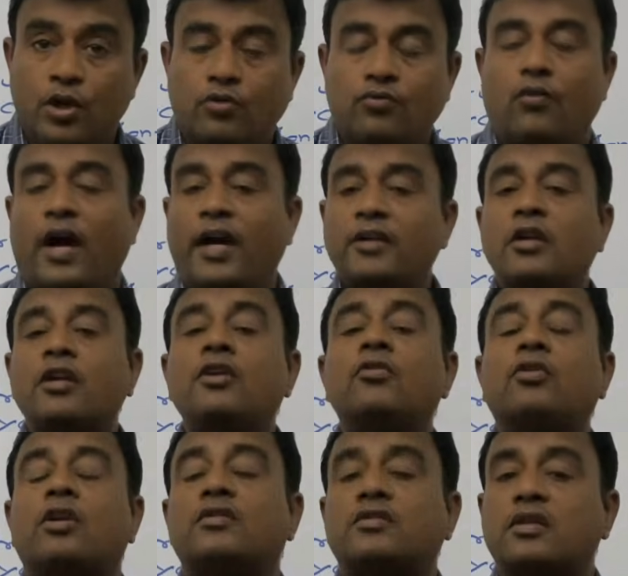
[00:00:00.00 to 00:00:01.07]
Why the
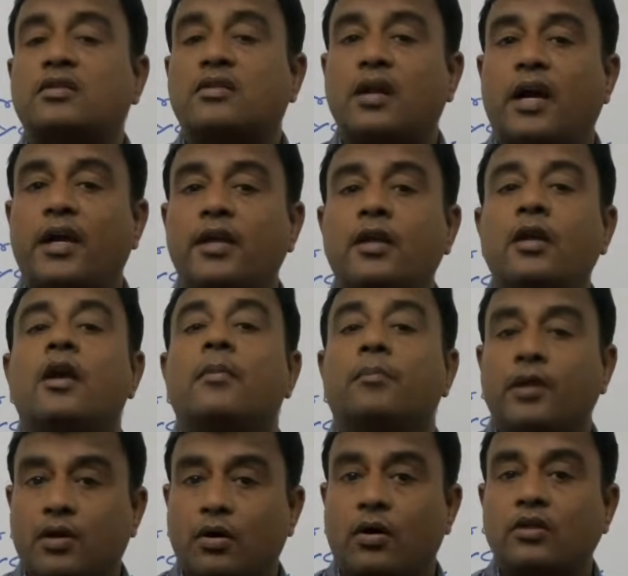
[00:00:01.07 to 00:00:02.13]
uterus is crying?
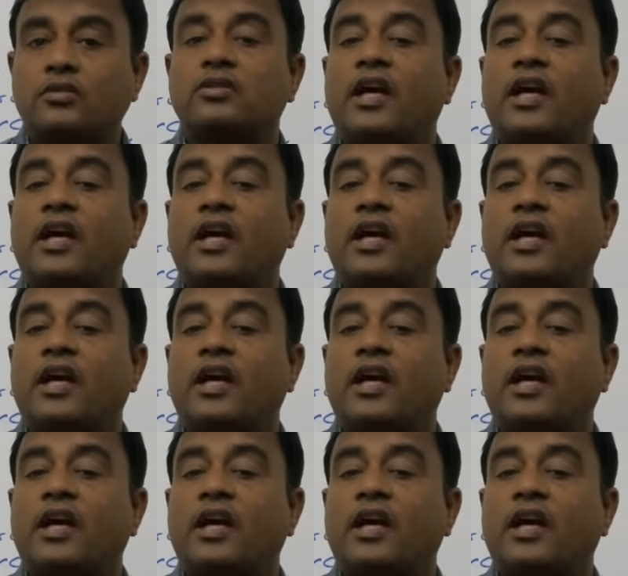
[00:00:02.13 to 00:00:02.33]
Because